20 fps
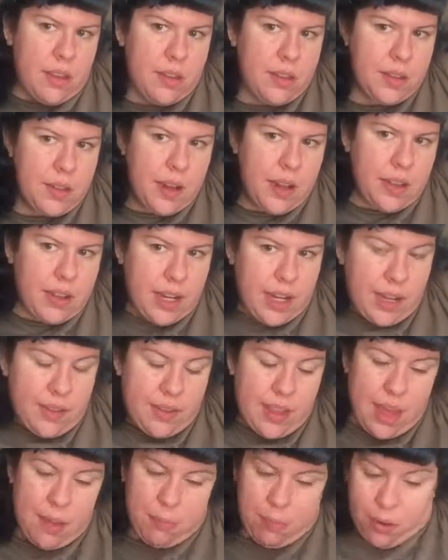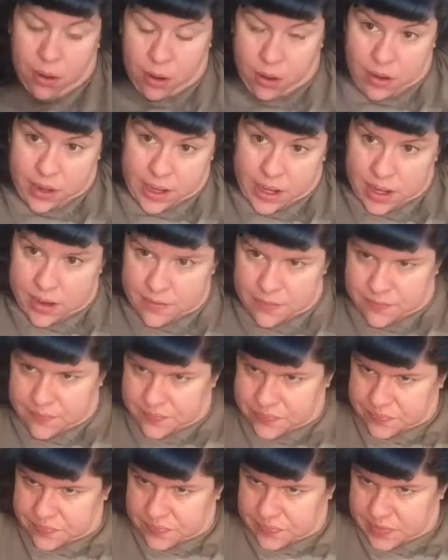So now that I have that parted,
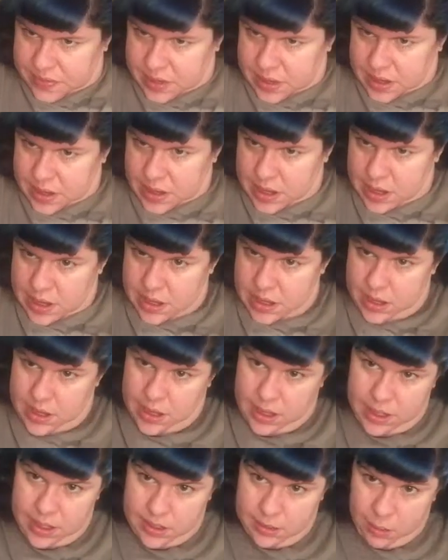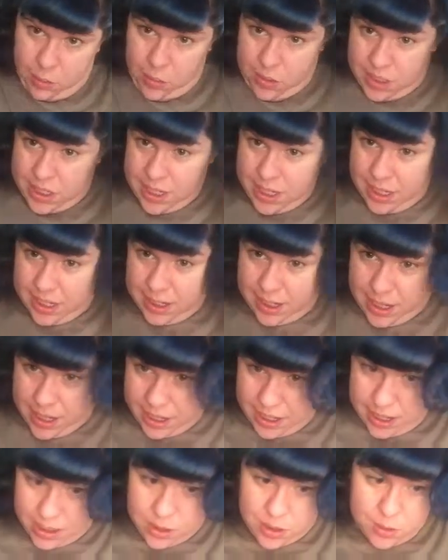I'm going to take
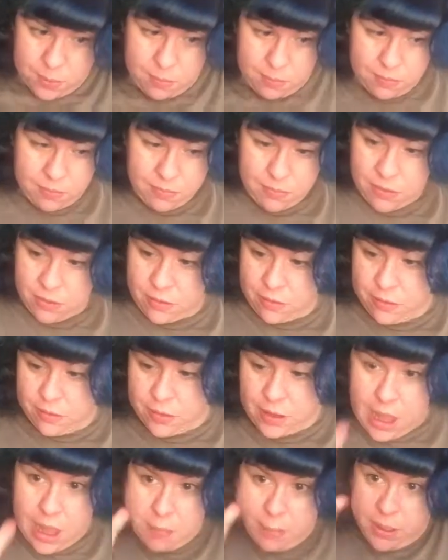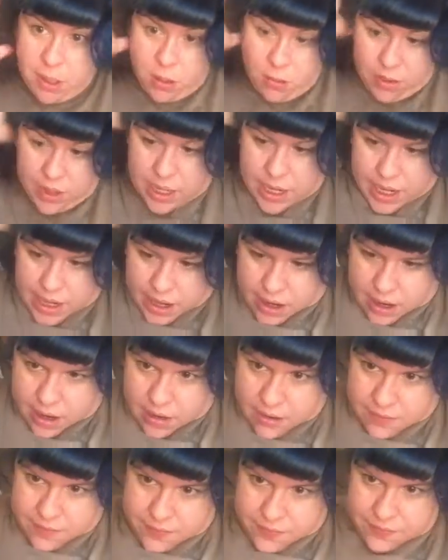that and just flop it over there
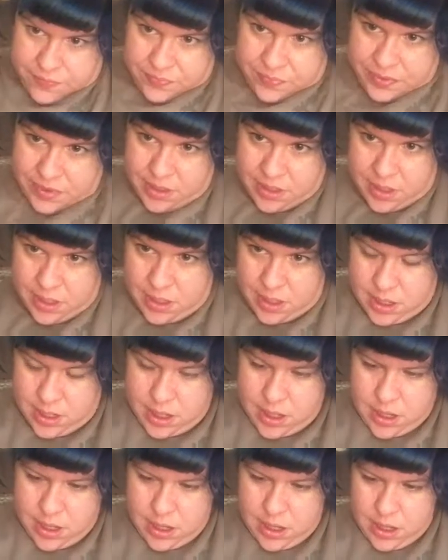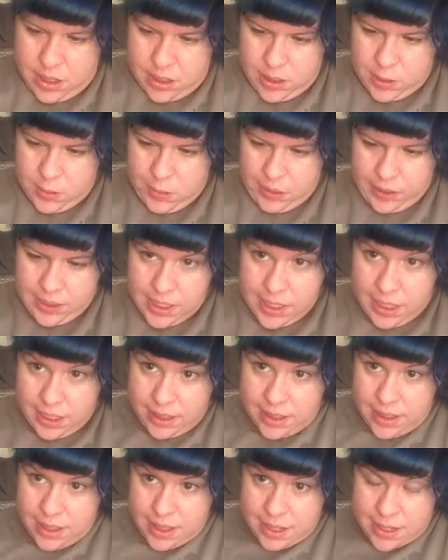so I can
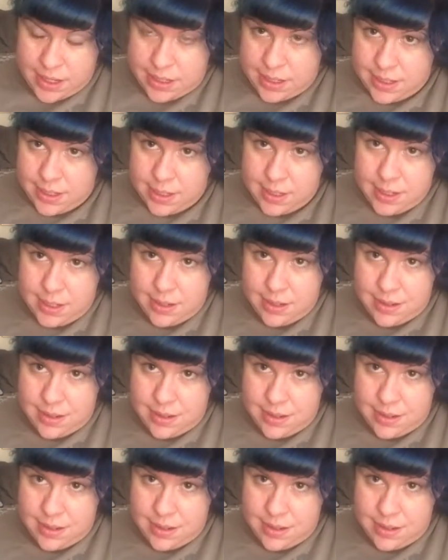take this